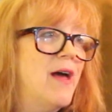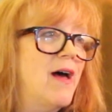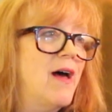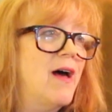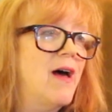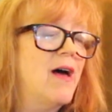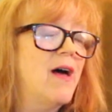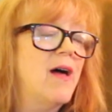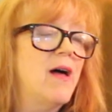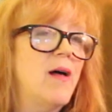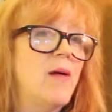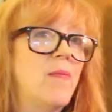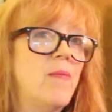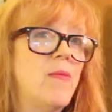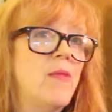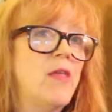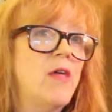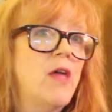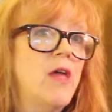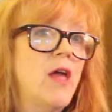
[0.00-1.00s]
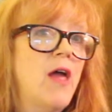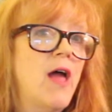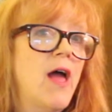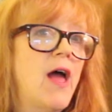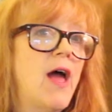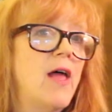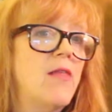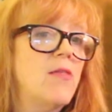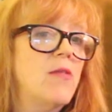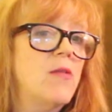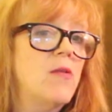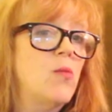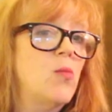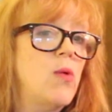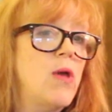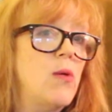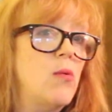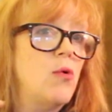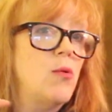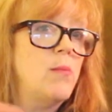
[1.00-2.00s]
lunchtime, and
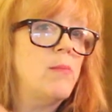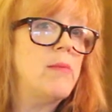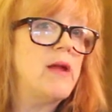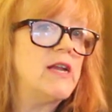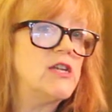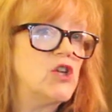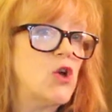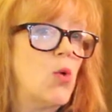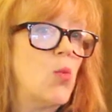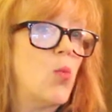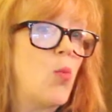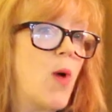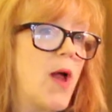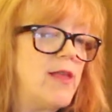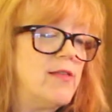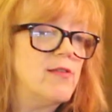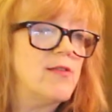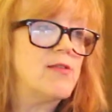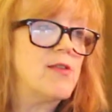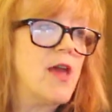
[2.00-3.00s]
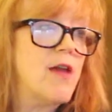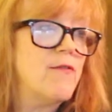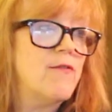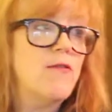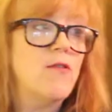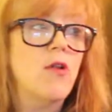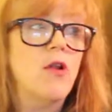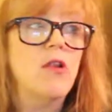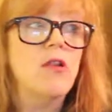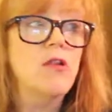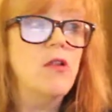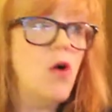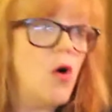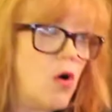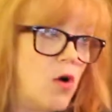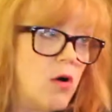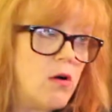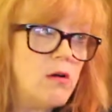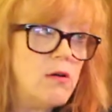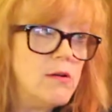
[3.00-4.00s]
we will meet on Wednesday for a
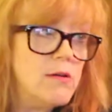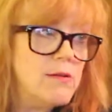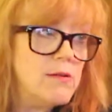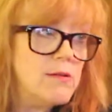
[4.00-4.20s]
long